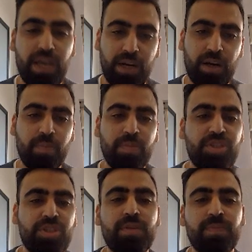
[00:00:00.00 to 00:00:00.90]
And our
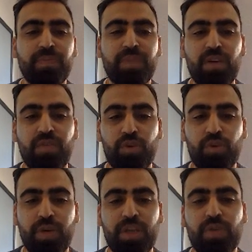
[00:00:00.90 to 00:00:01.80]
mission for
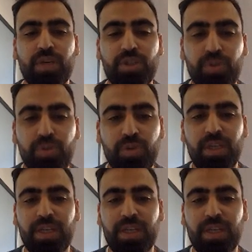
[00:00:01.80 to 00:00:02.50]
2022